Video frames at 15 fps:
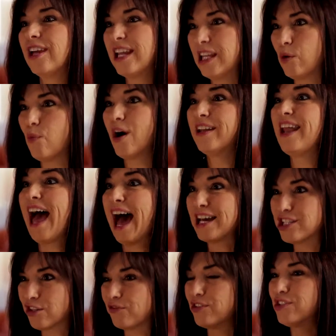anyone,
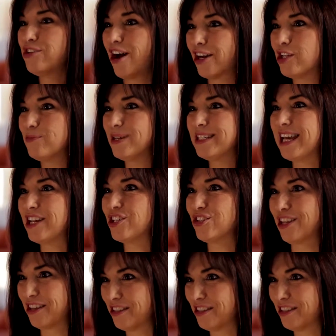ask for the documentation.